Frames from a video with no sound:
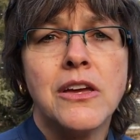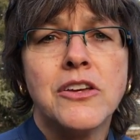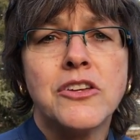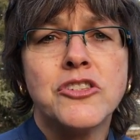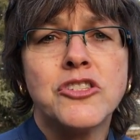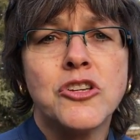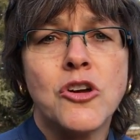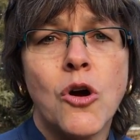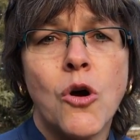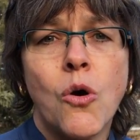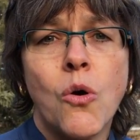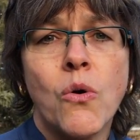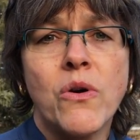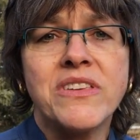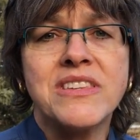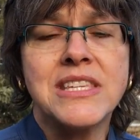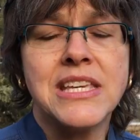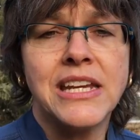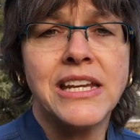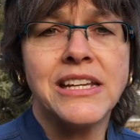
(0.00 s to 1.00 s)
So,
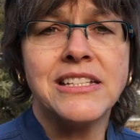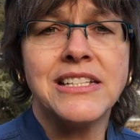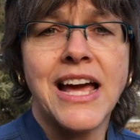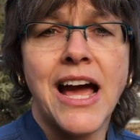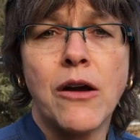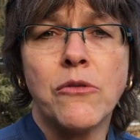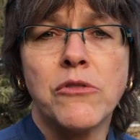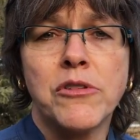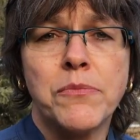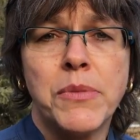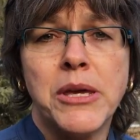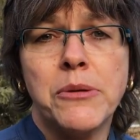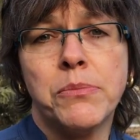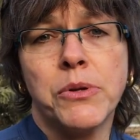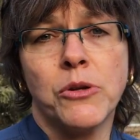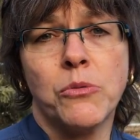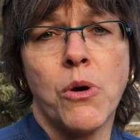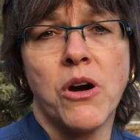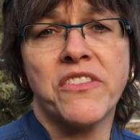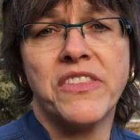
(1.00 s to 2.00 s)
sitting down with people
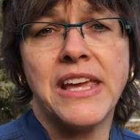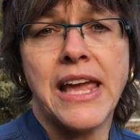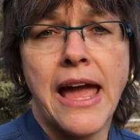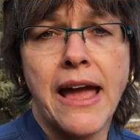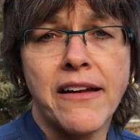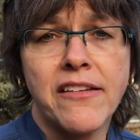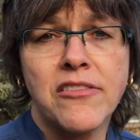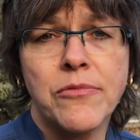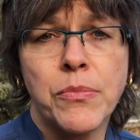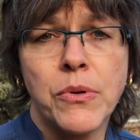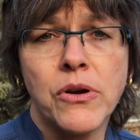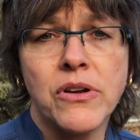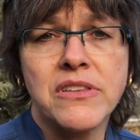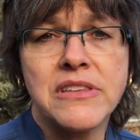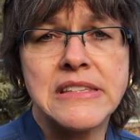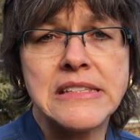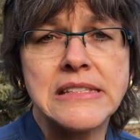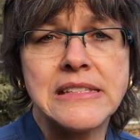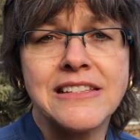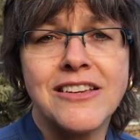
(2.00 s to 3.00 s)
who are the
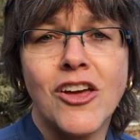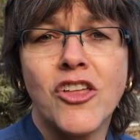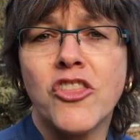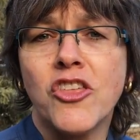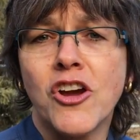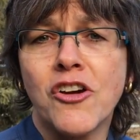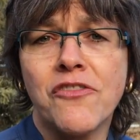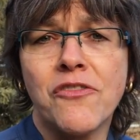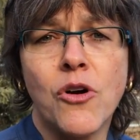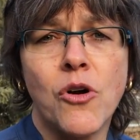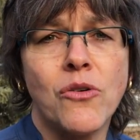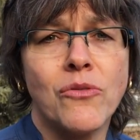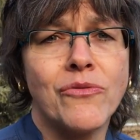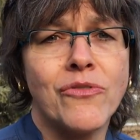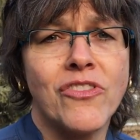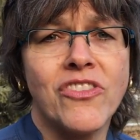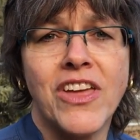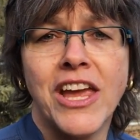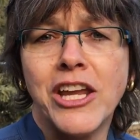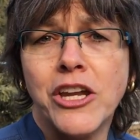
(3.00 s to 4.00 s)
experts, they're,
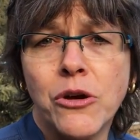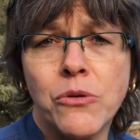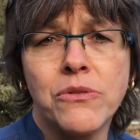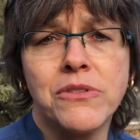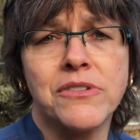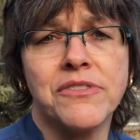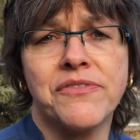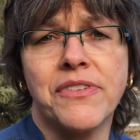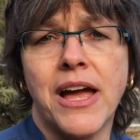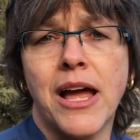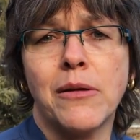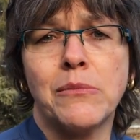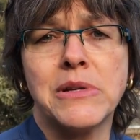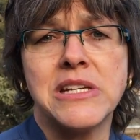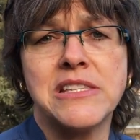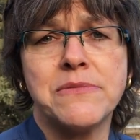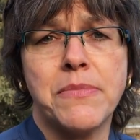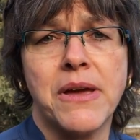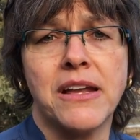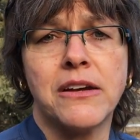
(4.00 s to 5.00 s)
they know their
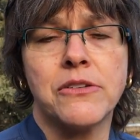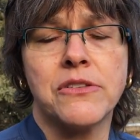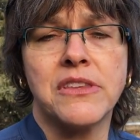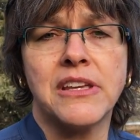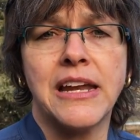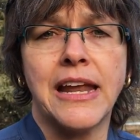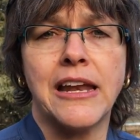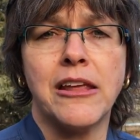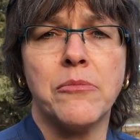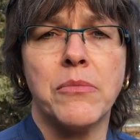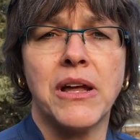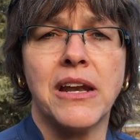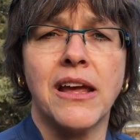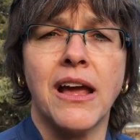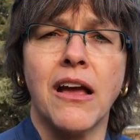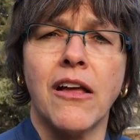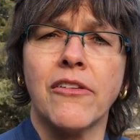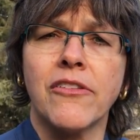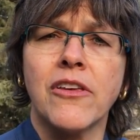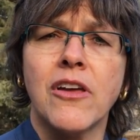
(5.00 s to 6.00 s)
families better than anybody
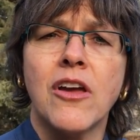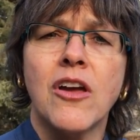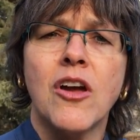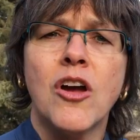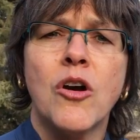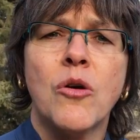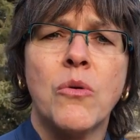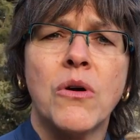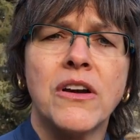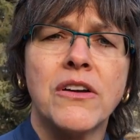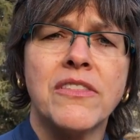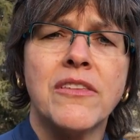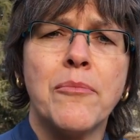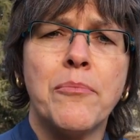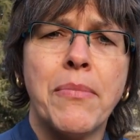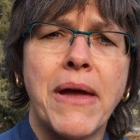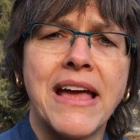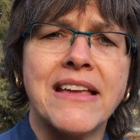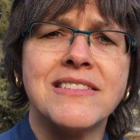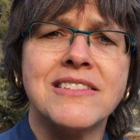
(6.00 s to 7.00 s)
else. What are the
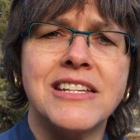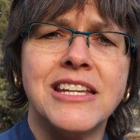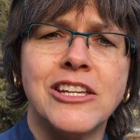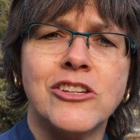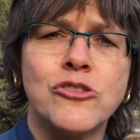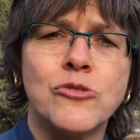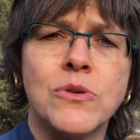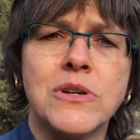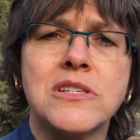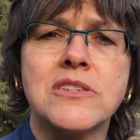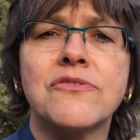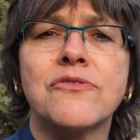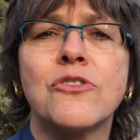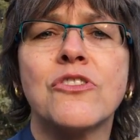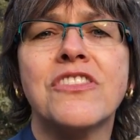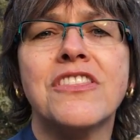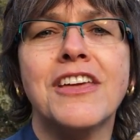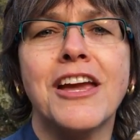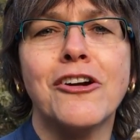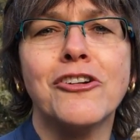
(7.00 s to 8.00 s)
best interests for
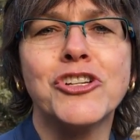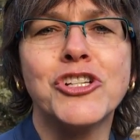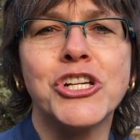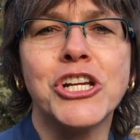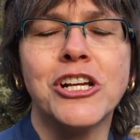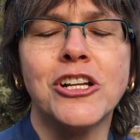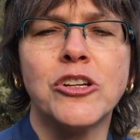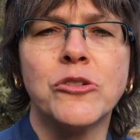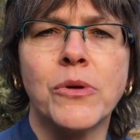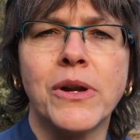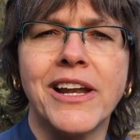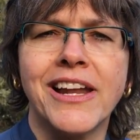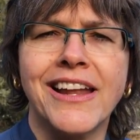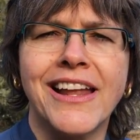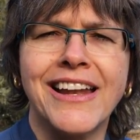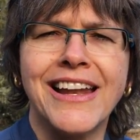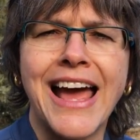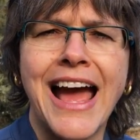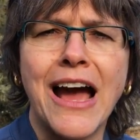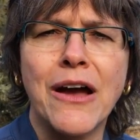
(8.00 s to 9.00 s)
their children,
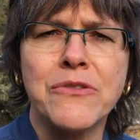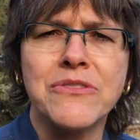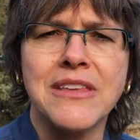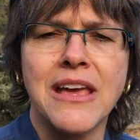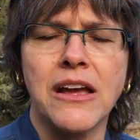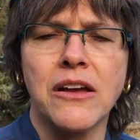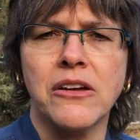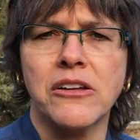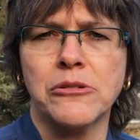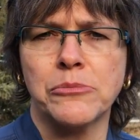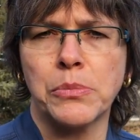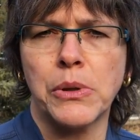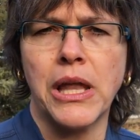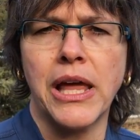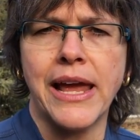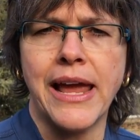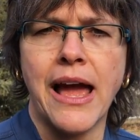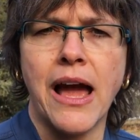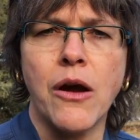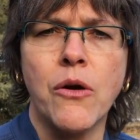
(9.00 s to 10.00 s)
and how's that going to
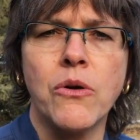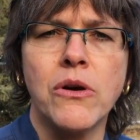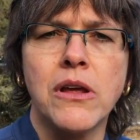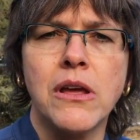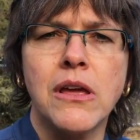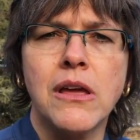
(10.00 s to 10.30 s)
play out